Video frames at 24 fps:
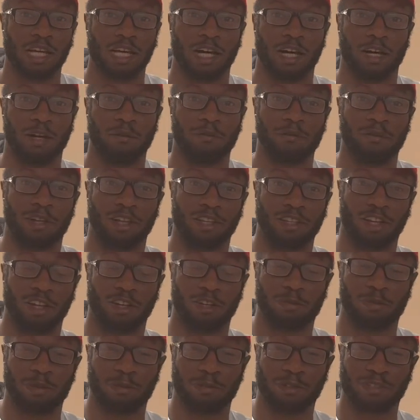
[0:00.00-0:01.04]
A lot
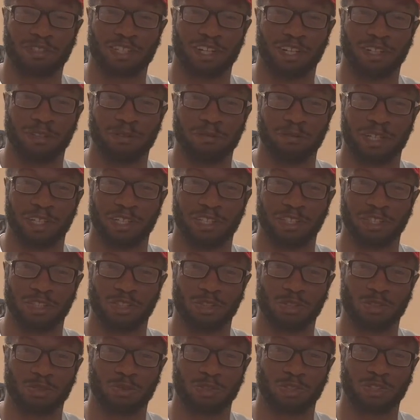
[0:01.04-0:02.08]
of people tell him that he
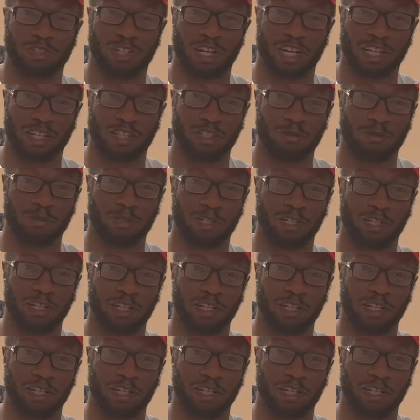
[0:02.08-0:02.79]
should switch rackets, but